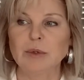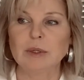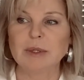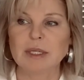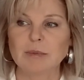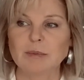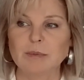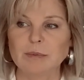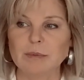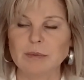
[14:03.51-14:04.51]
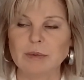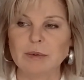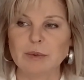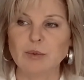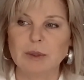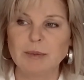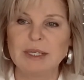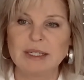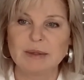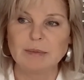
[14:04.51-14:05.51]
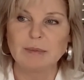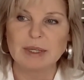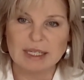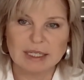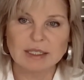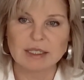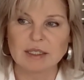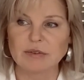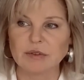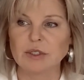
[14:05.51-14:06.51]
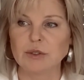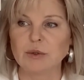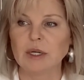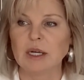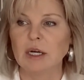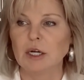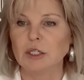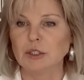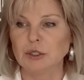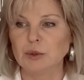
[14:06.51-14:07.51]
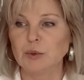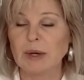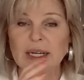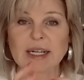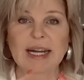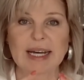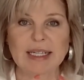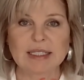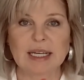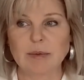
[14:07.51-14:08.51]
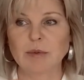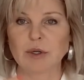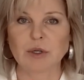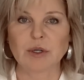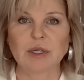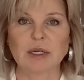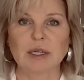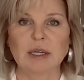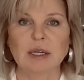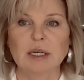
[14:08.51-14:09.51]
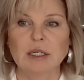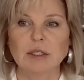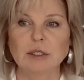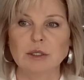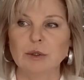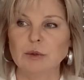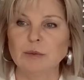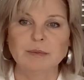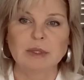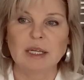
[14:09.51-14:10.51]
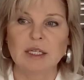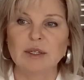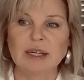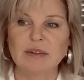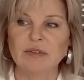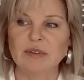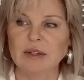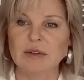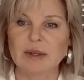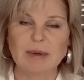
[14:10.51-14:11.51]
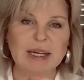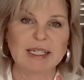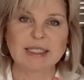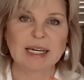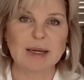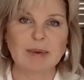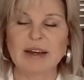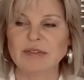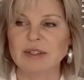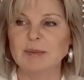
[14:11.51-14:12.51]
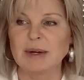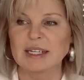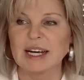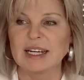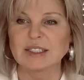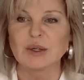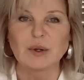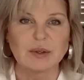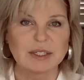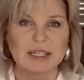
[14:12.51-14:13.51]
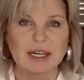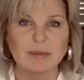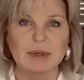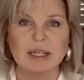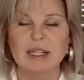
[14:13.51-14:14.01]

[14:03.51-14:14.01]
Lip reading: will be easier for you to recognize him or her. So you can feel them anytime. I feel my guides all the time.